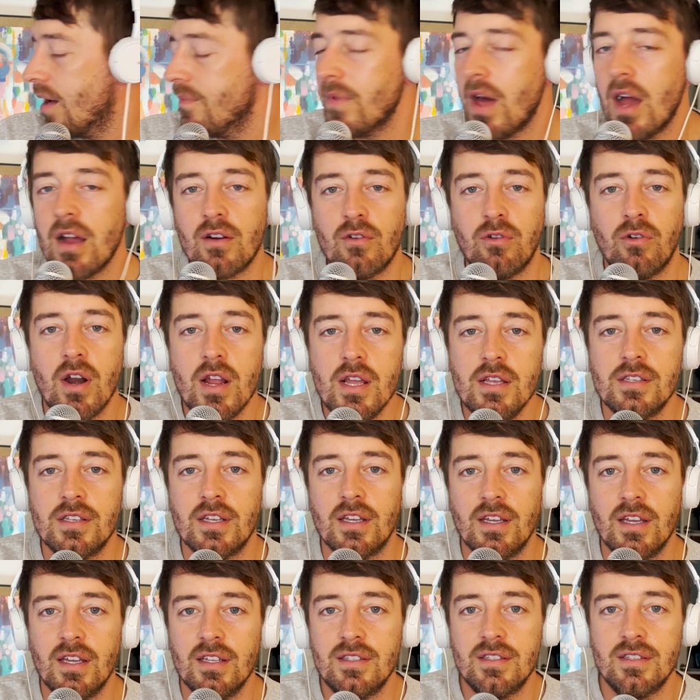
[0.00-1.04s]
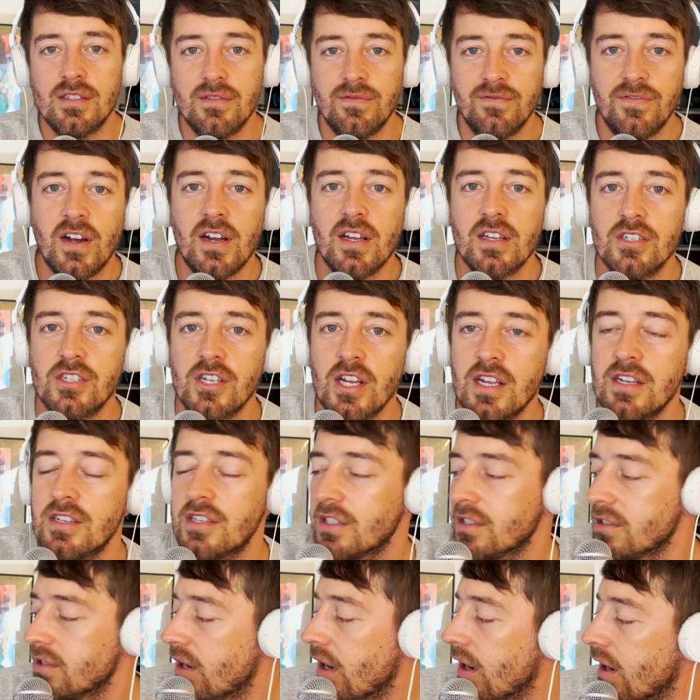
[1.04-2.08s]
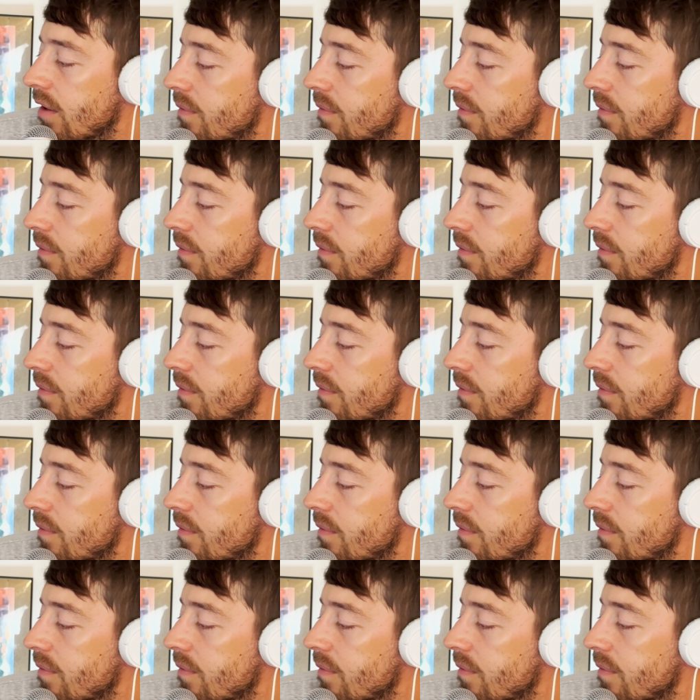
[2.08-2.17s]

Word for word: not crazy. It's fucking changing. Sorry,